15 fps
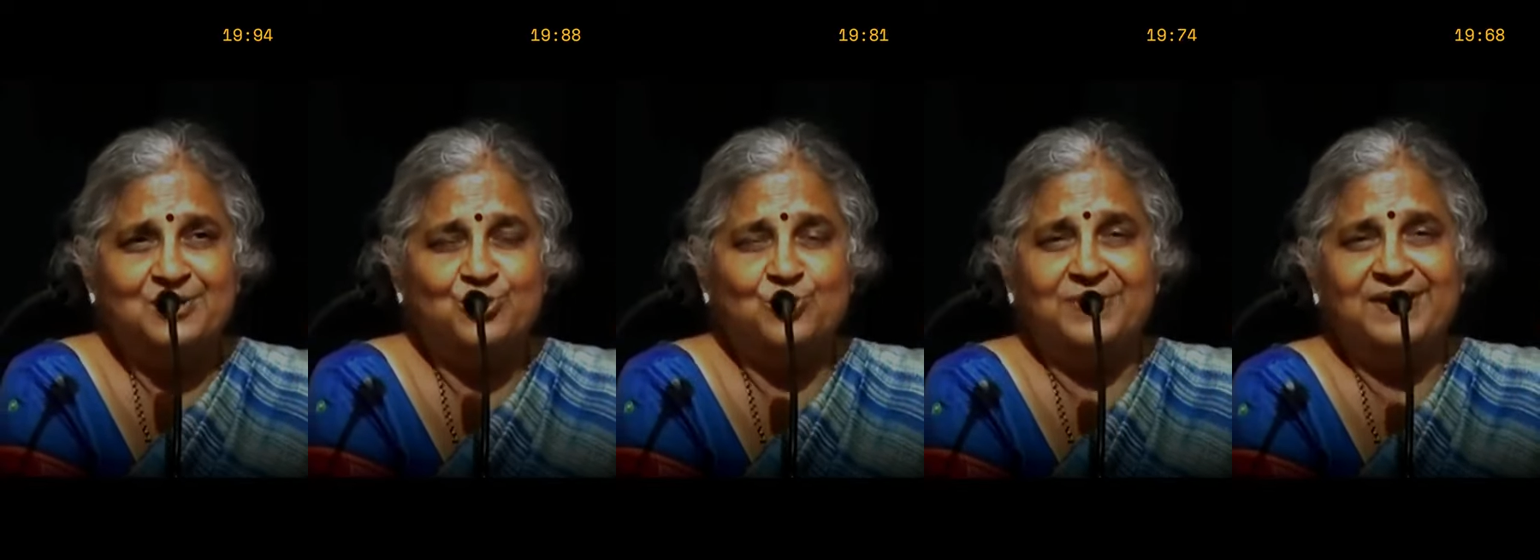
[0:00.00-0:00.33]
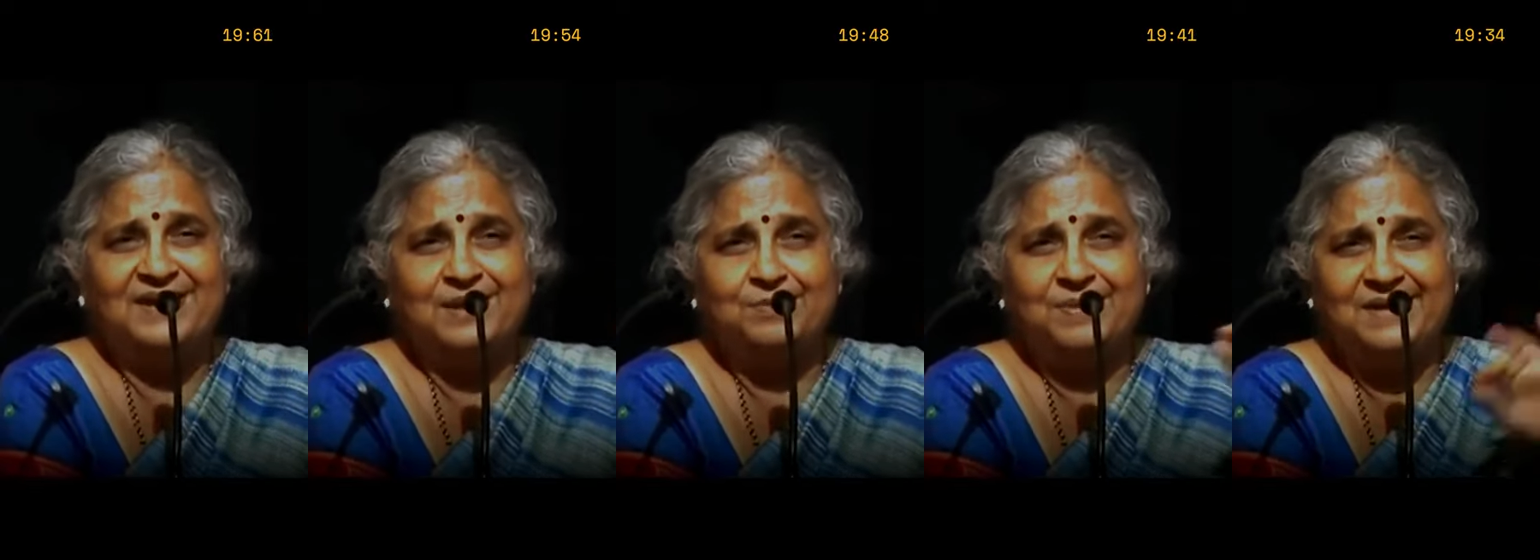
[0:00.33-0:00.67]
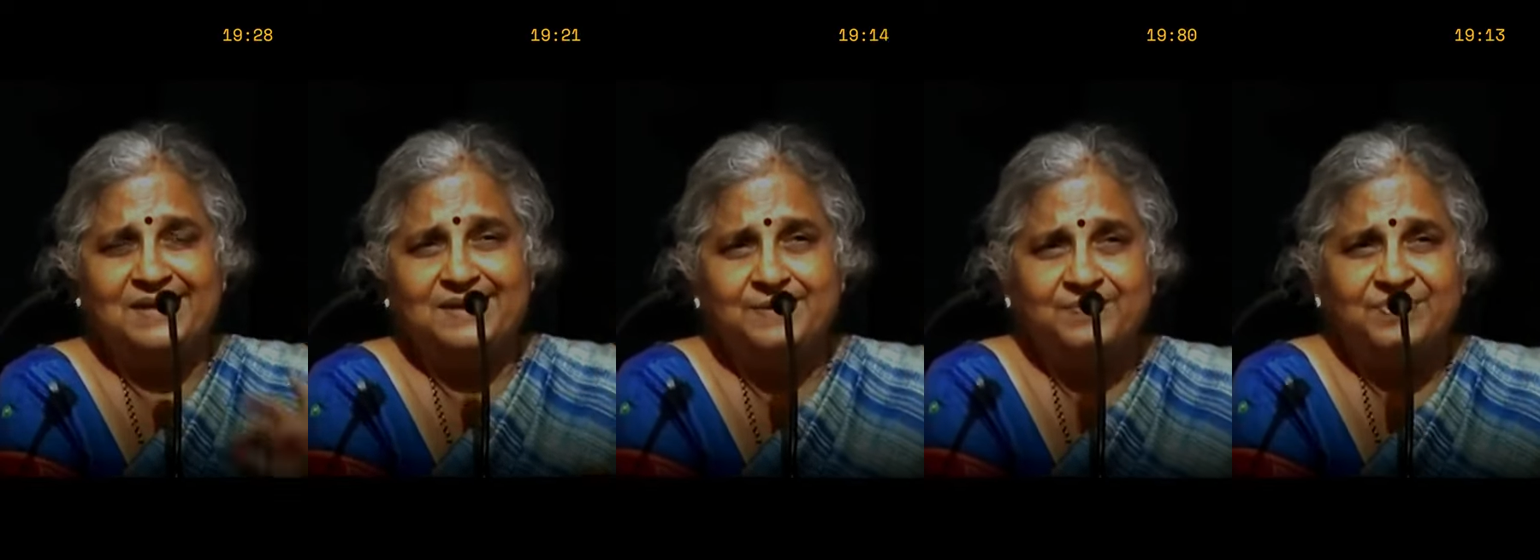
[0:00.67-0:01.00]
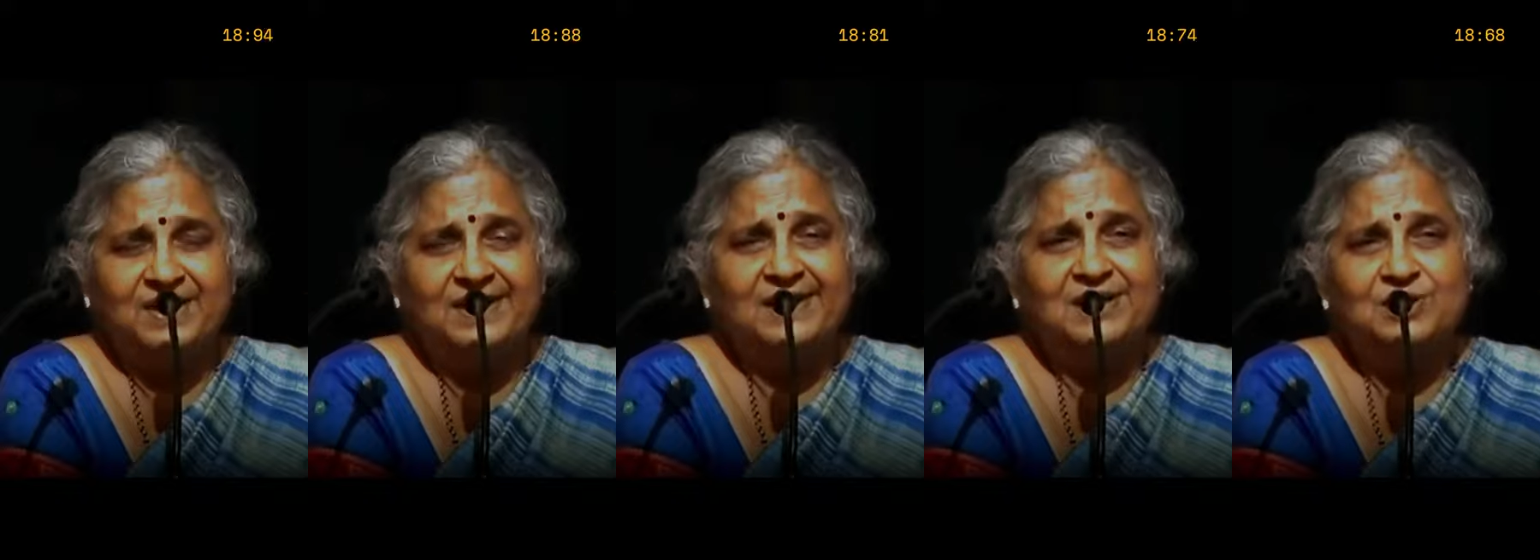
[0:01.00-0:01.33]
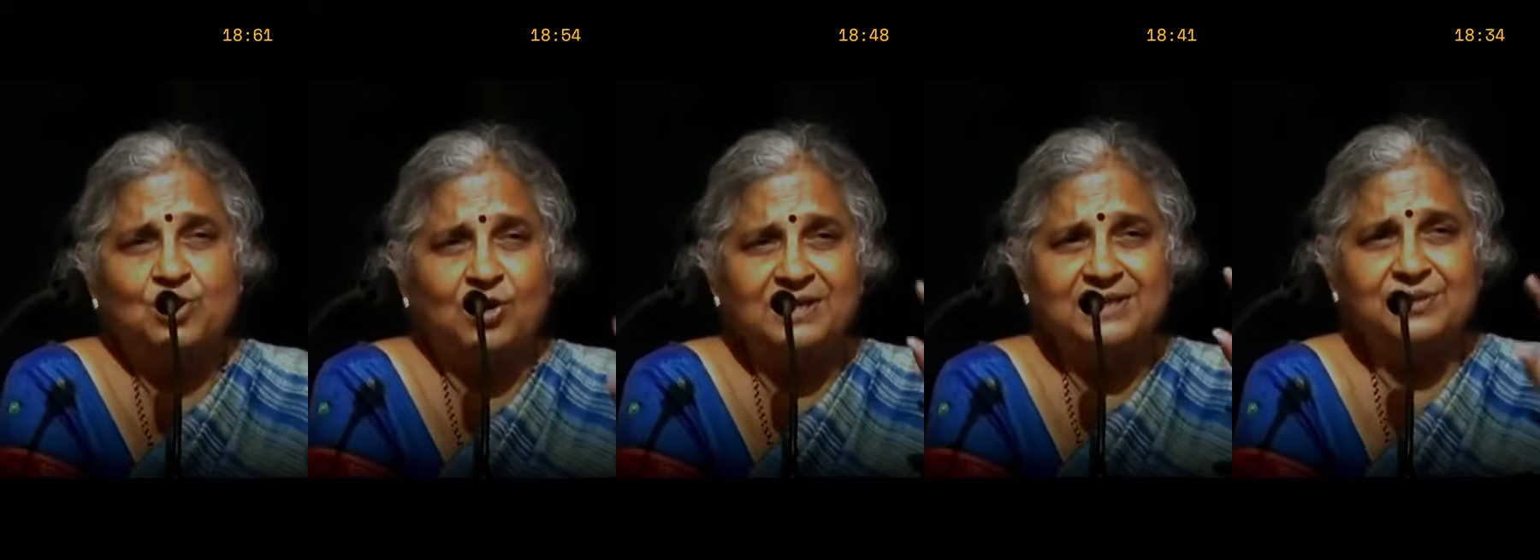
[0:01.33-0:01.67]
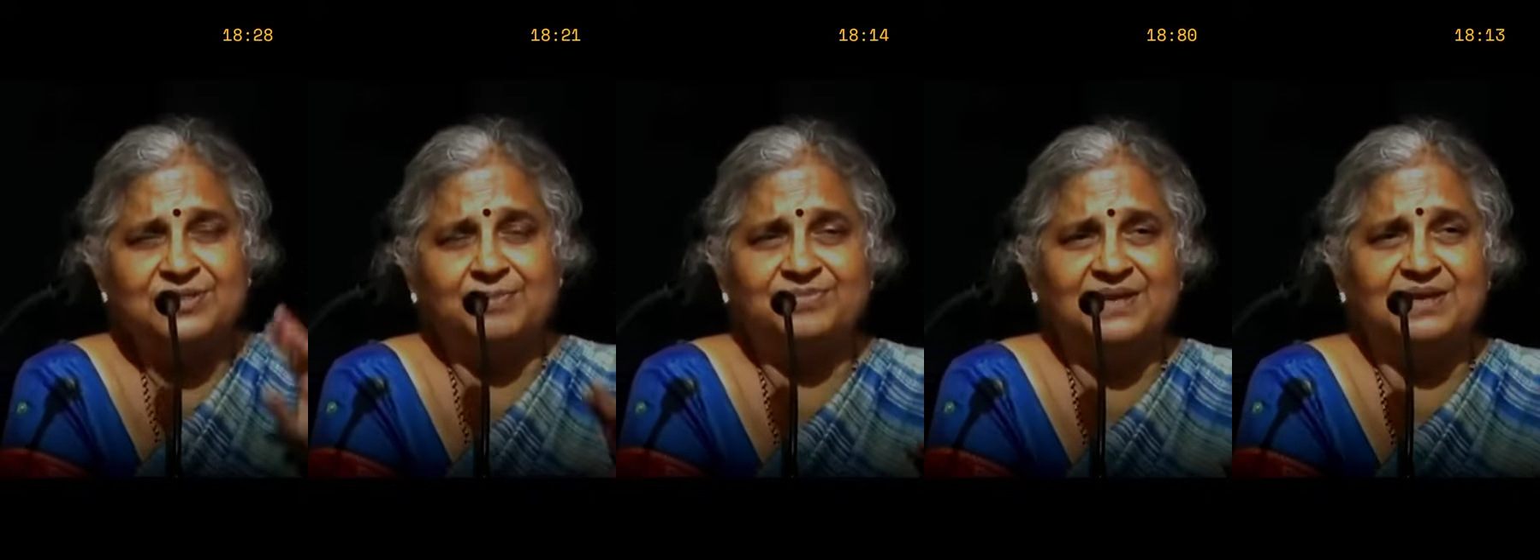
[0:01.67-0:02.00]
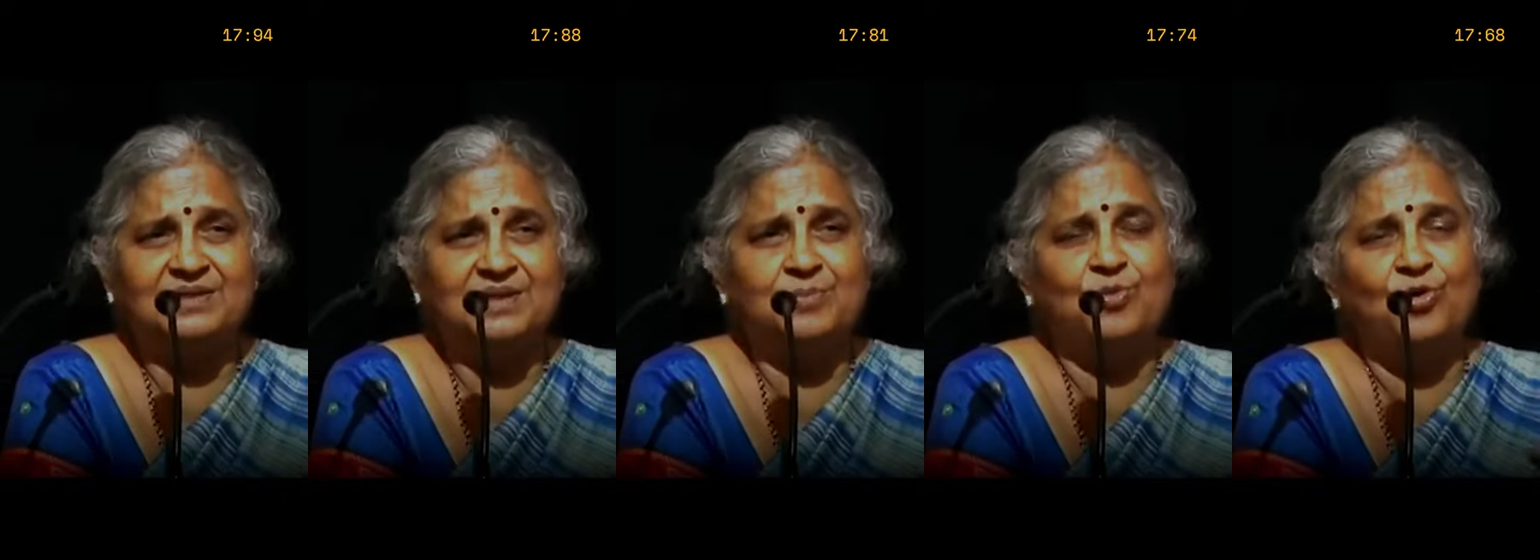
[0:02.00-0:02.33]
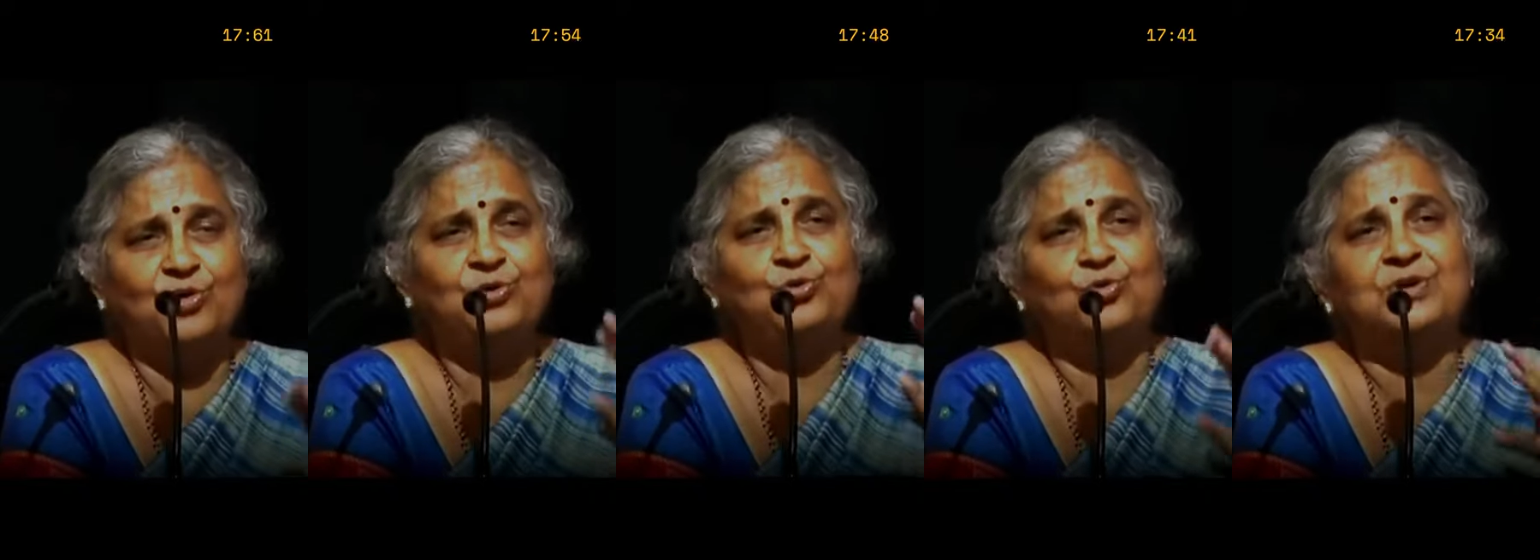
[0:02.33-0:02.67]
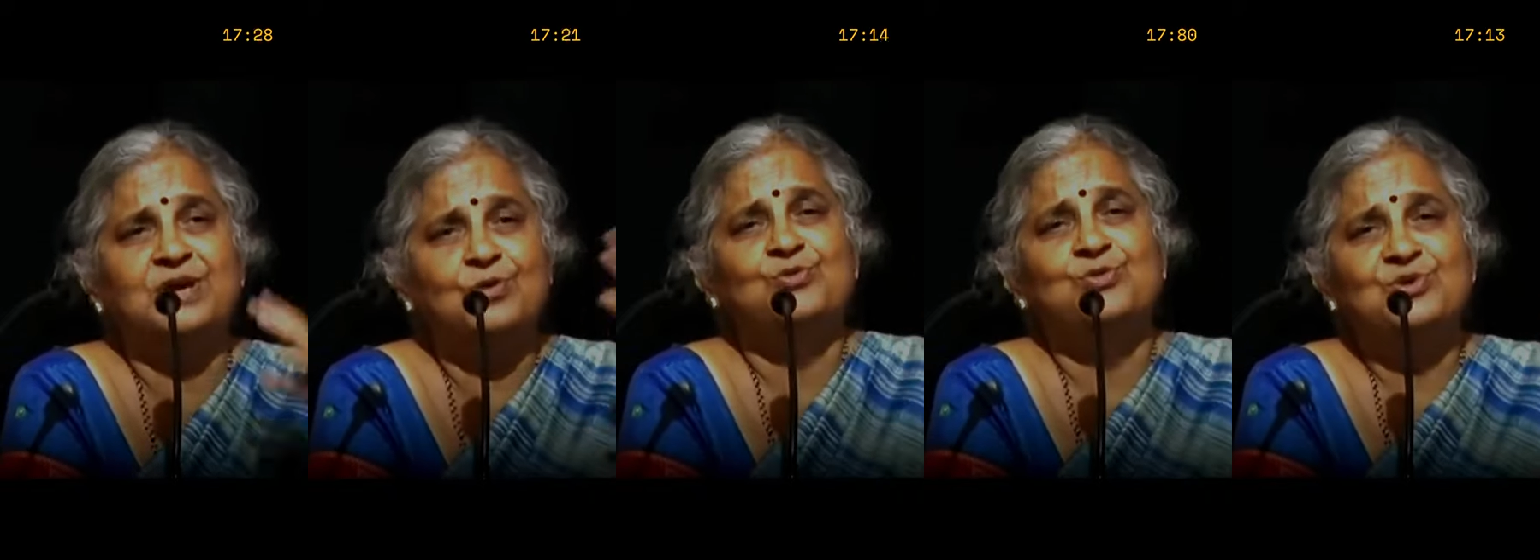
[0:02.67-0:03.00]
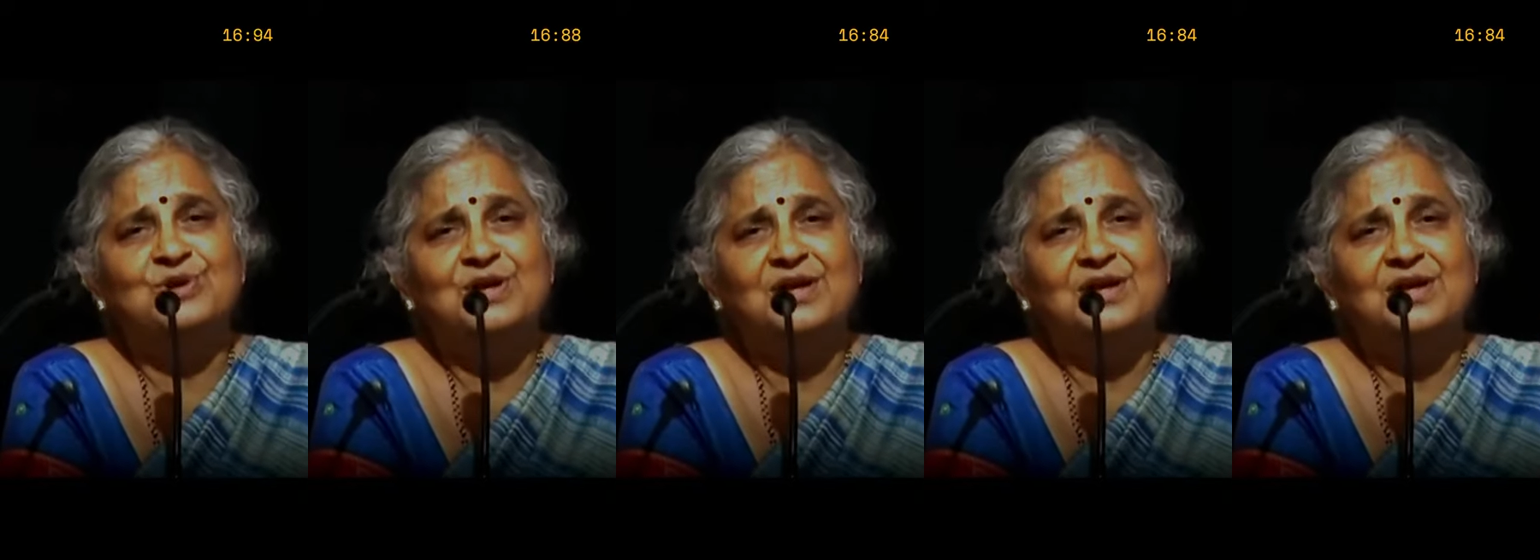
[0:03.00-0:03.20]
nobody can bury. Knowledge is something, the more you give,